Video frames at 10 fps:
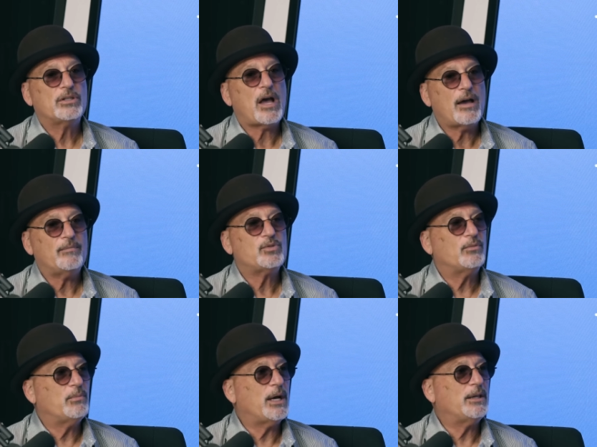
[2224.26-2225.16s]
times
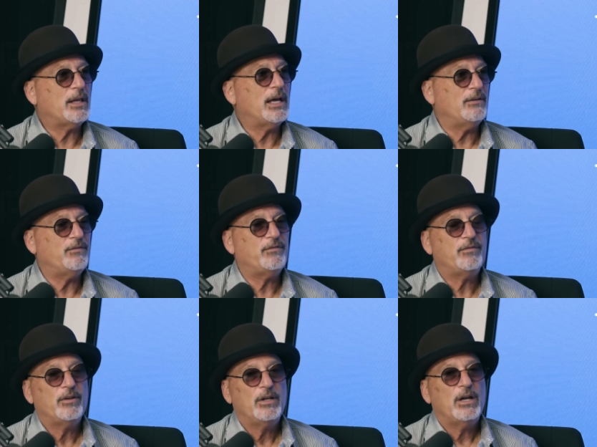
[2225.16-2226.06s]
of my
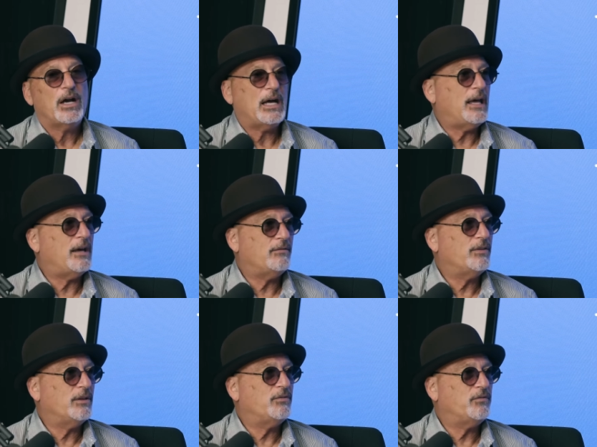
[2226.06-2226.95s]
life, I have
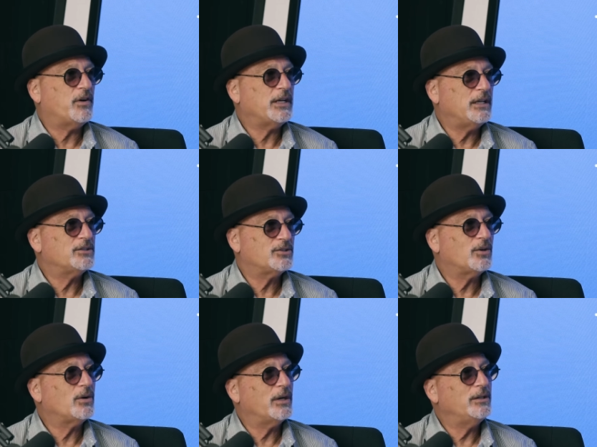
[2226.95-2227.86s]
the funniest
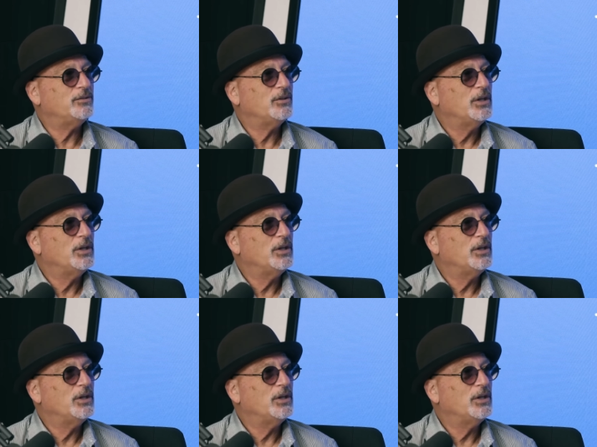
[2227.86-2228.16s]
stories.